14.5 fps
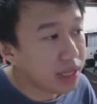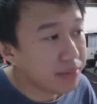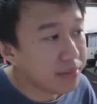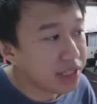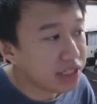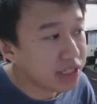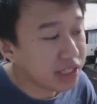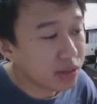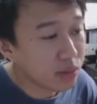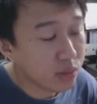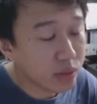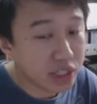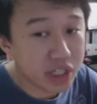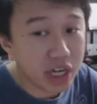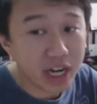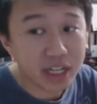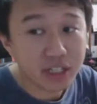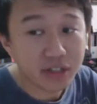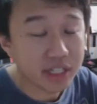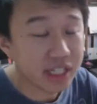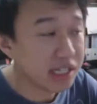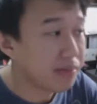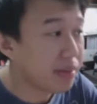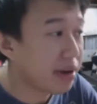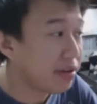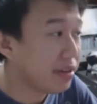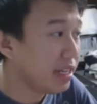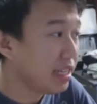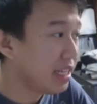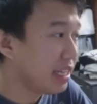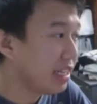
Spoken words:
images which are transparent in